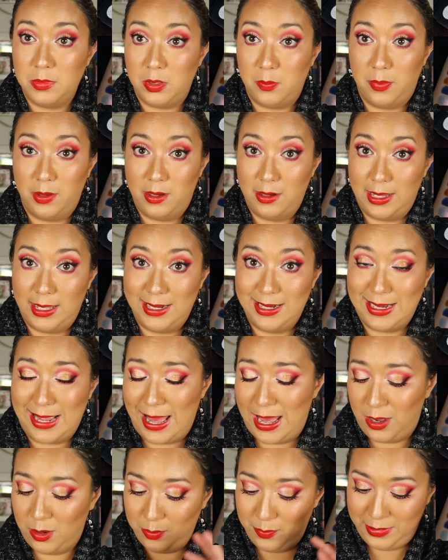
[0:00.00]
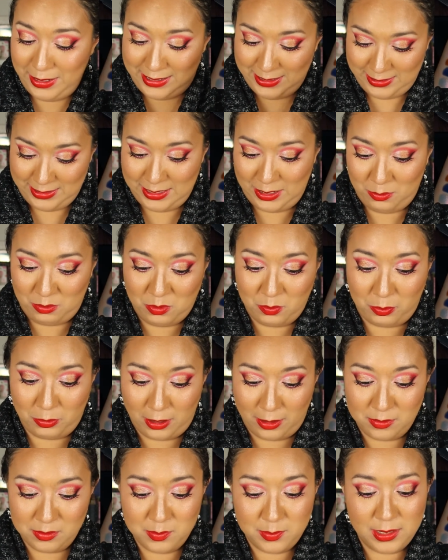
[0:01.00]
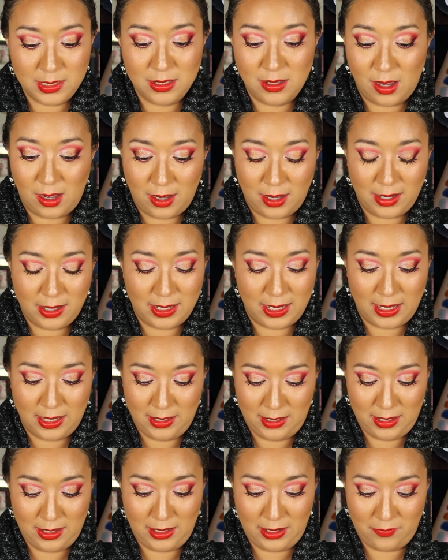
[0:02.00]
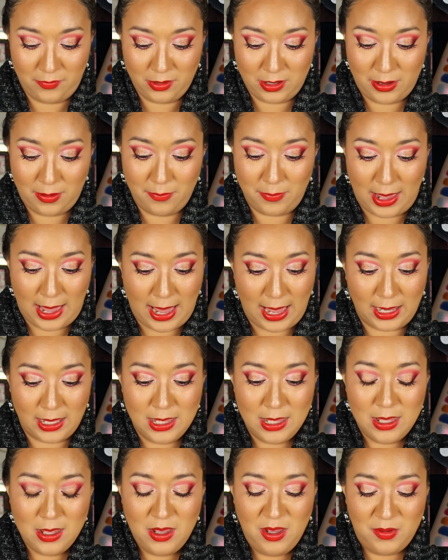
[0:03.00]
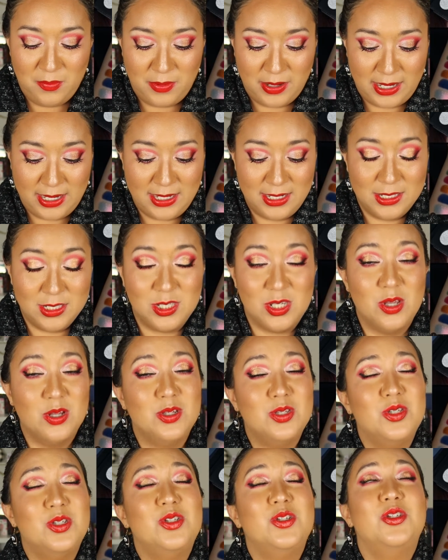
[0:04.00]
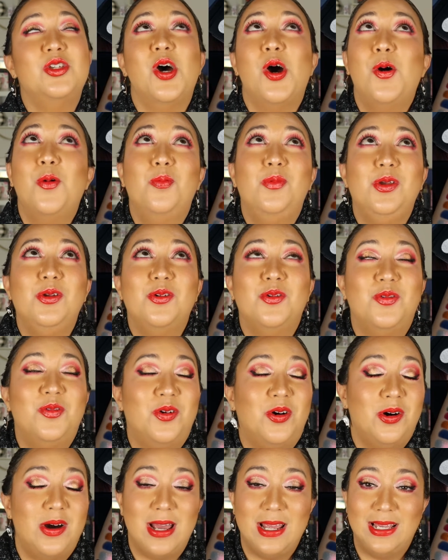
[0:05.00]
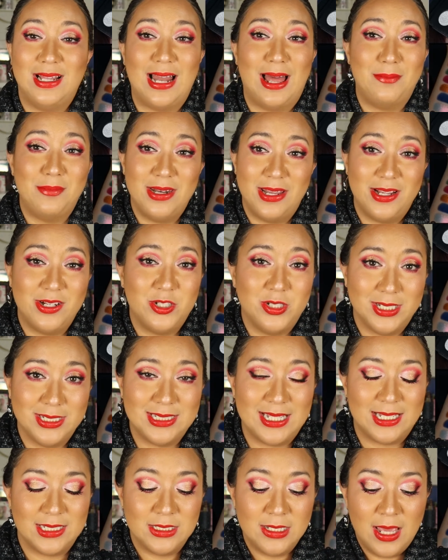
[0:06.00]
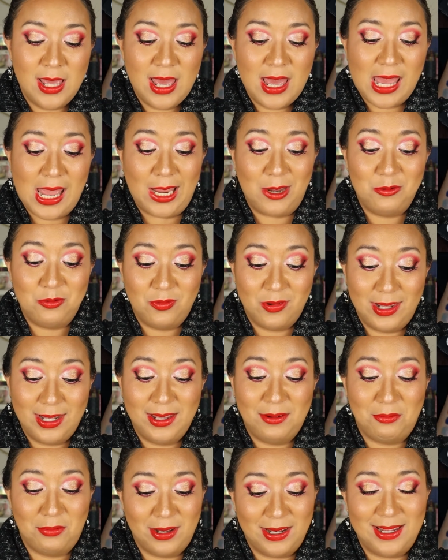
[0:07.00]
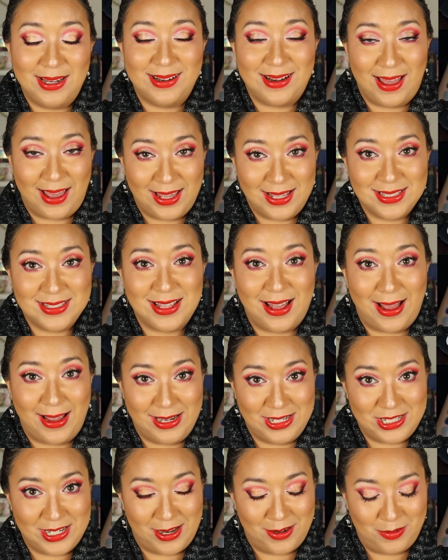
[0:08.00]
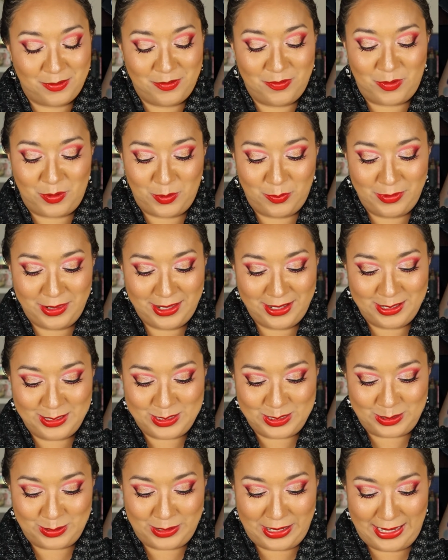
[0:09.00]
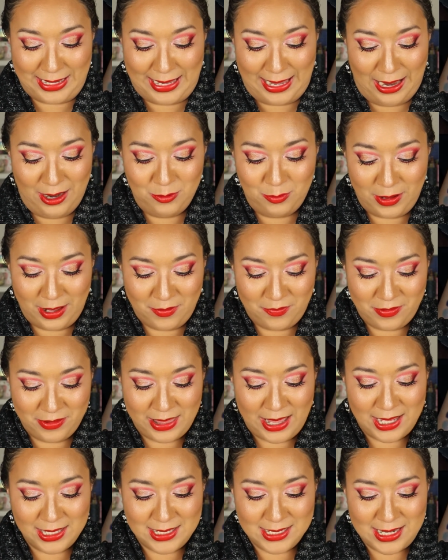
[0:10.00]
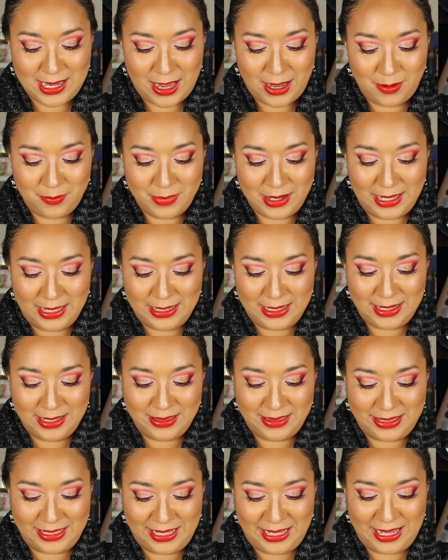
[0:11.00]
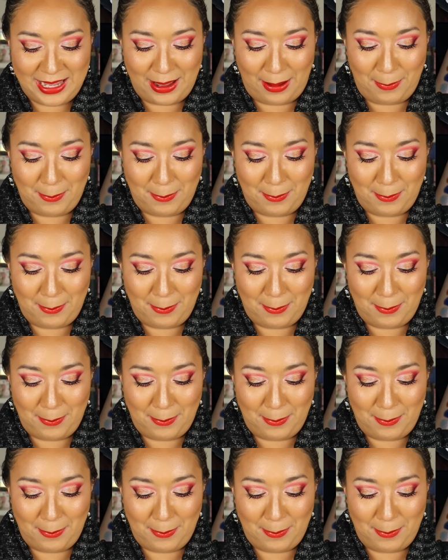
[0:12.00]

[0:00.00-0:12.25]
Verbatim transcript: better get it now, because it will probably be gone and never come back. But it is so beautiful, and Glaminatrix has a really, really nice eyeshadow formula, so I can't wait for that to come in the